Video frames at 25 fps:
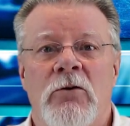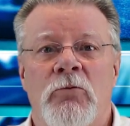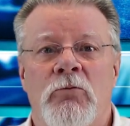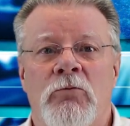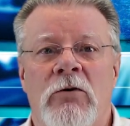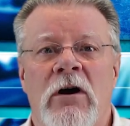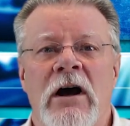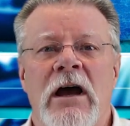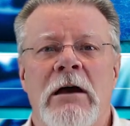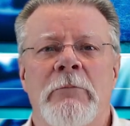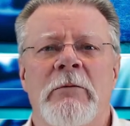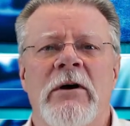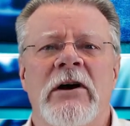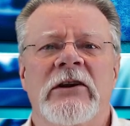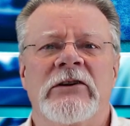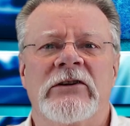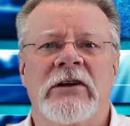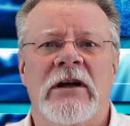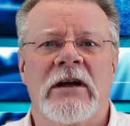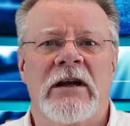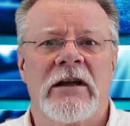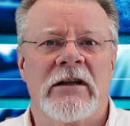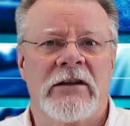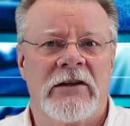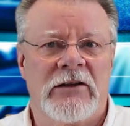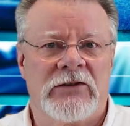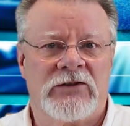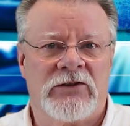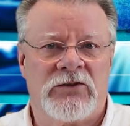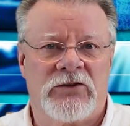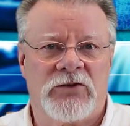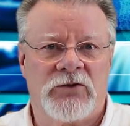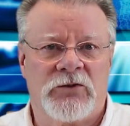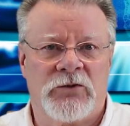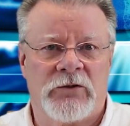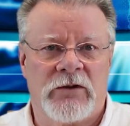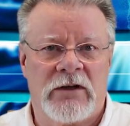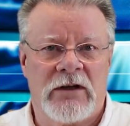Why am I telling this
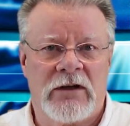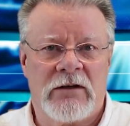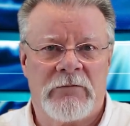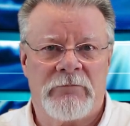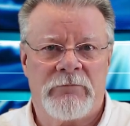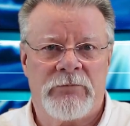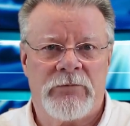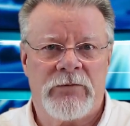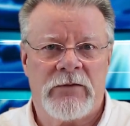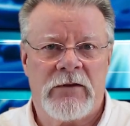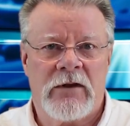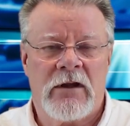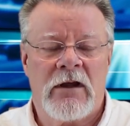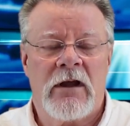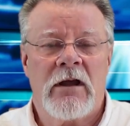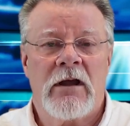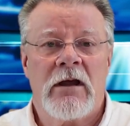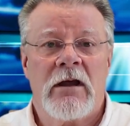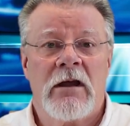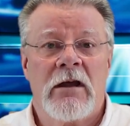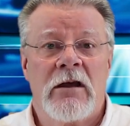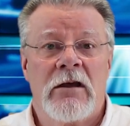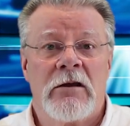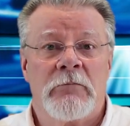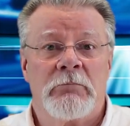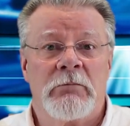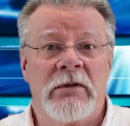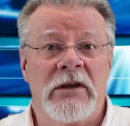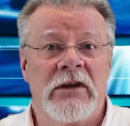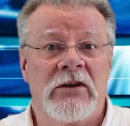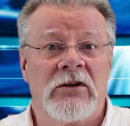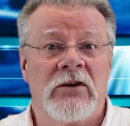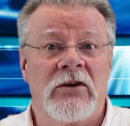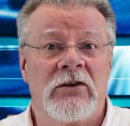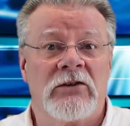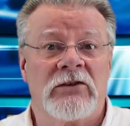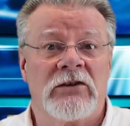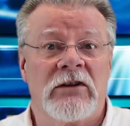story?
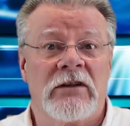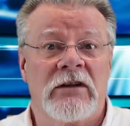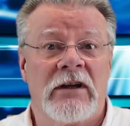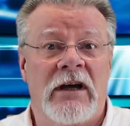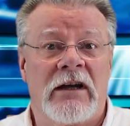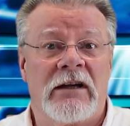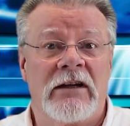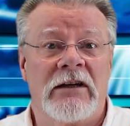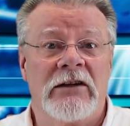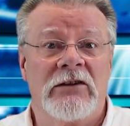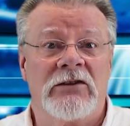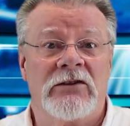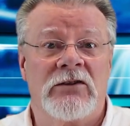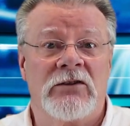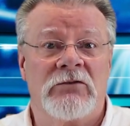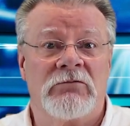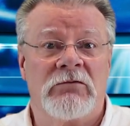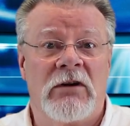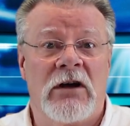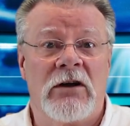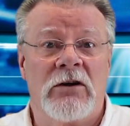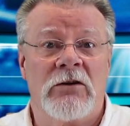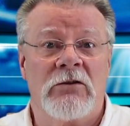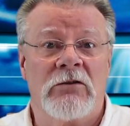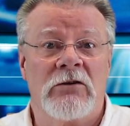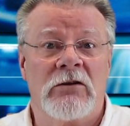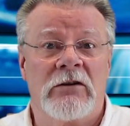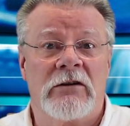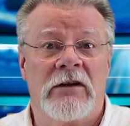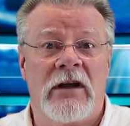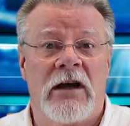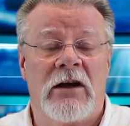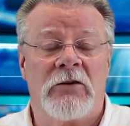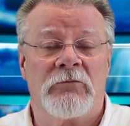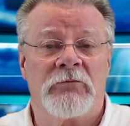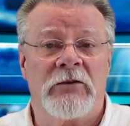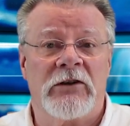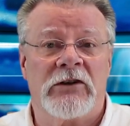Because that is the road
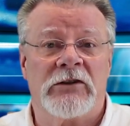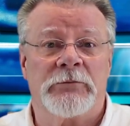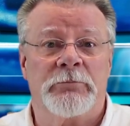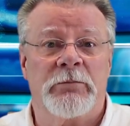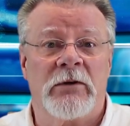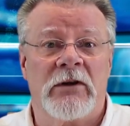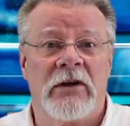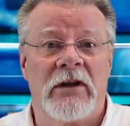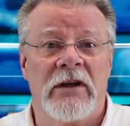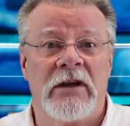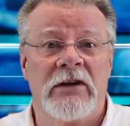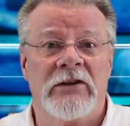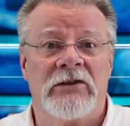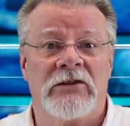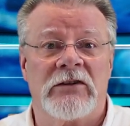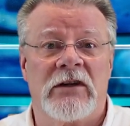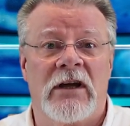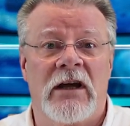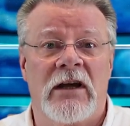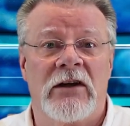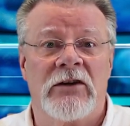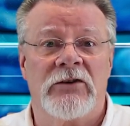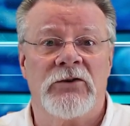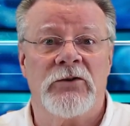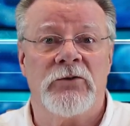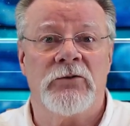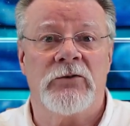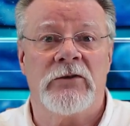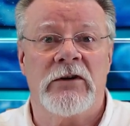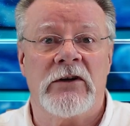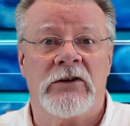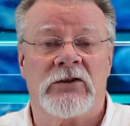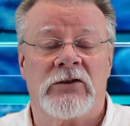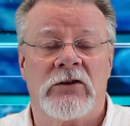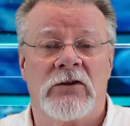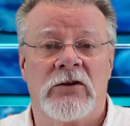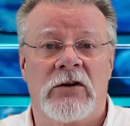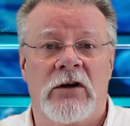down which police and
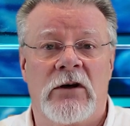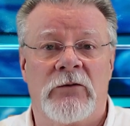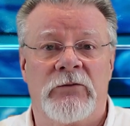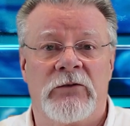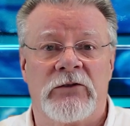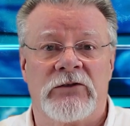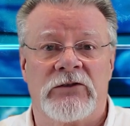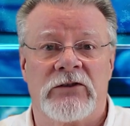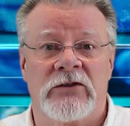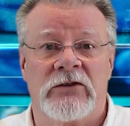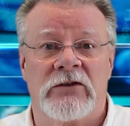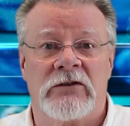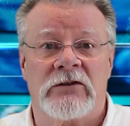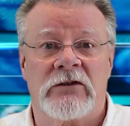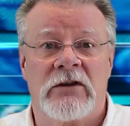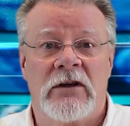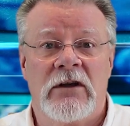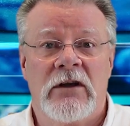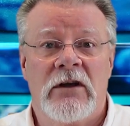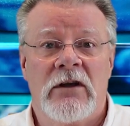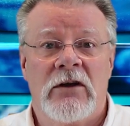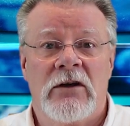judicial officers